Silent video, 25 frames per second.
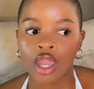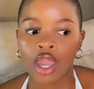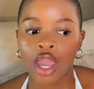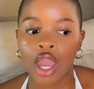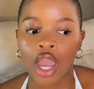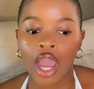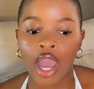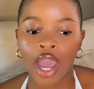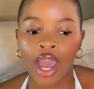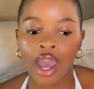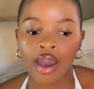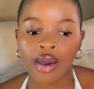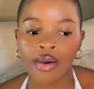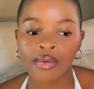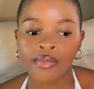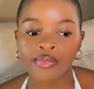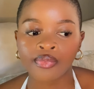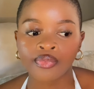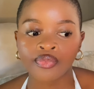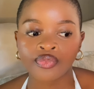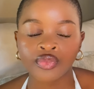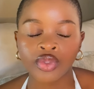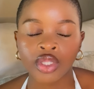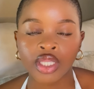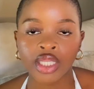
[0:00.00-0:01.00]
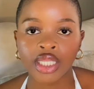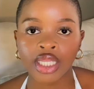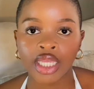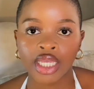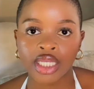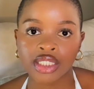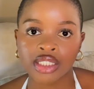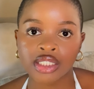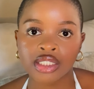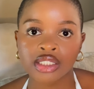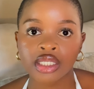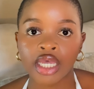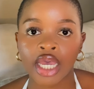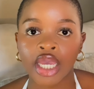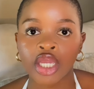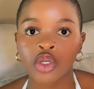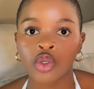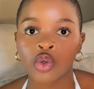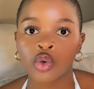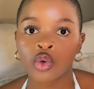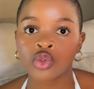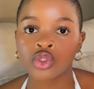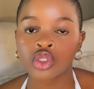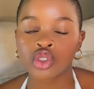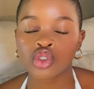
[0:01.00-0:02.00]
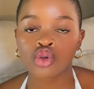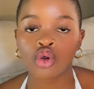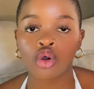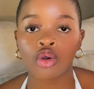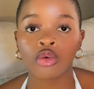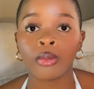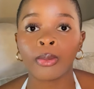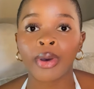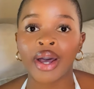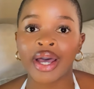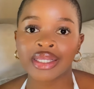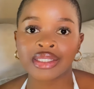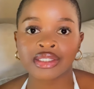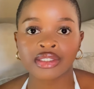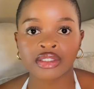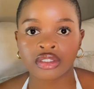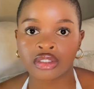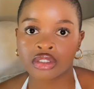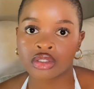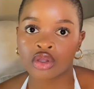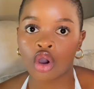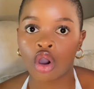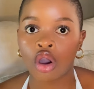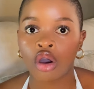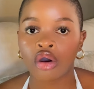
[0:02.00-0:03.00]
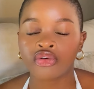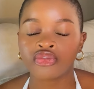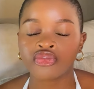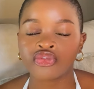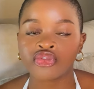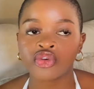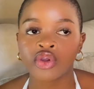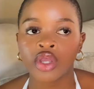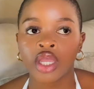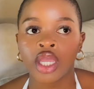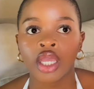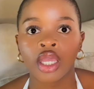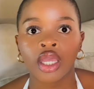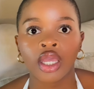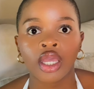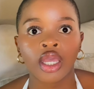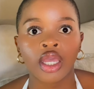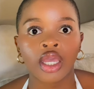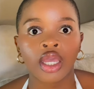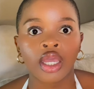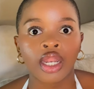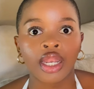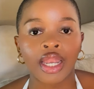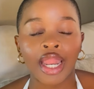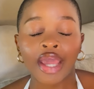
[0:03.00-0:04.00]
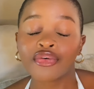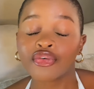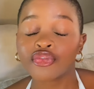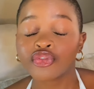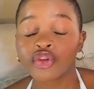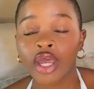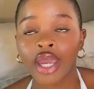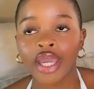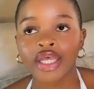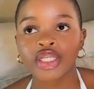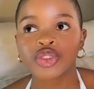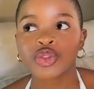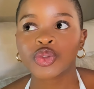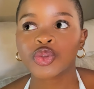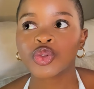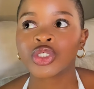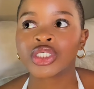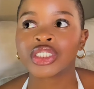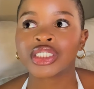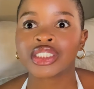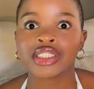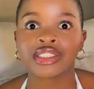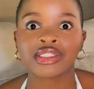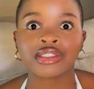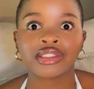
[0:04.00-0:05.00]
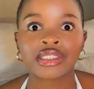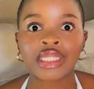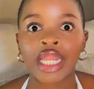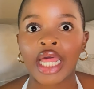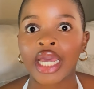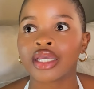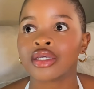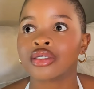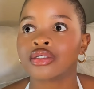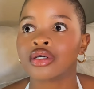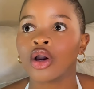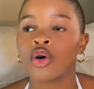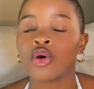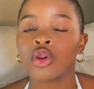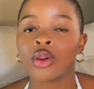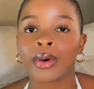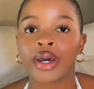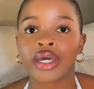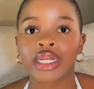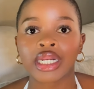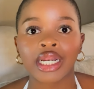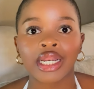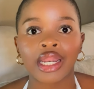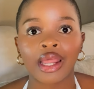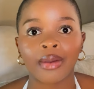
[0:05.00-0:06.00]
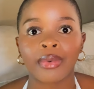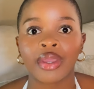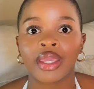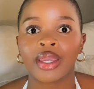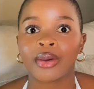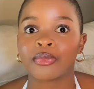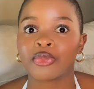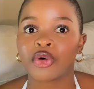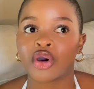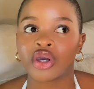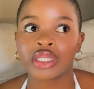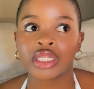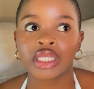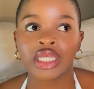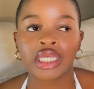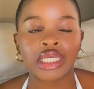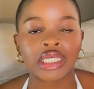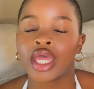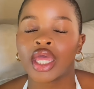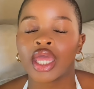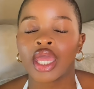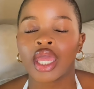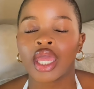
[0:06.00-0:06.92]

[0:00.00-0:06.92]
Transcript: Yes, I know this whole buzz of life after high school is like all about clubbing, partying.